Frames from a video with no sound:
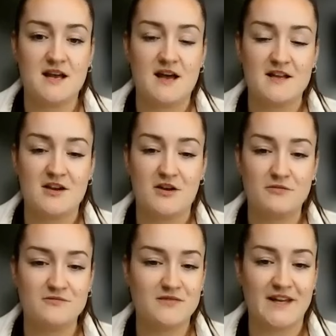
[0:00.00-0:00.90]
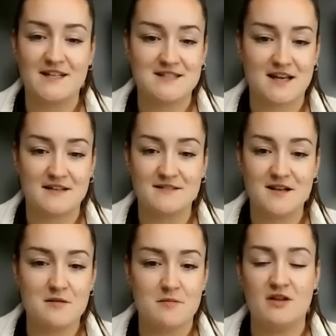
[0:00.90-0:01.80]
like I said,
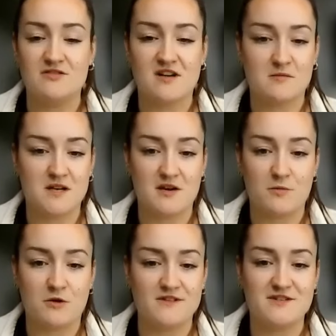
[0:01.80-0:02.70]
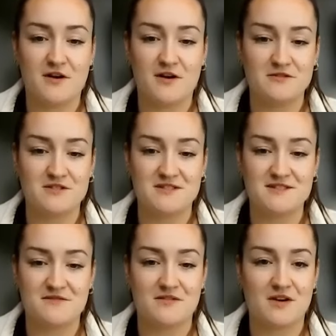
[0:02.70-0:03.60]
male dominated world. So I was
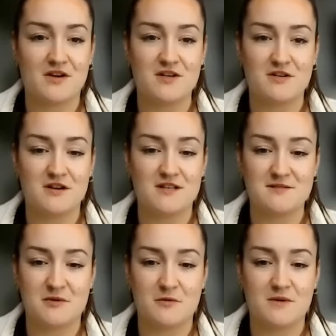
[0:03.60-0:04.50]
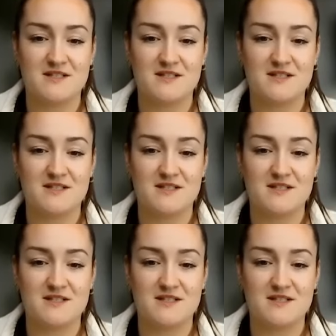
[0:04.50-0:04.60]
just very curious about what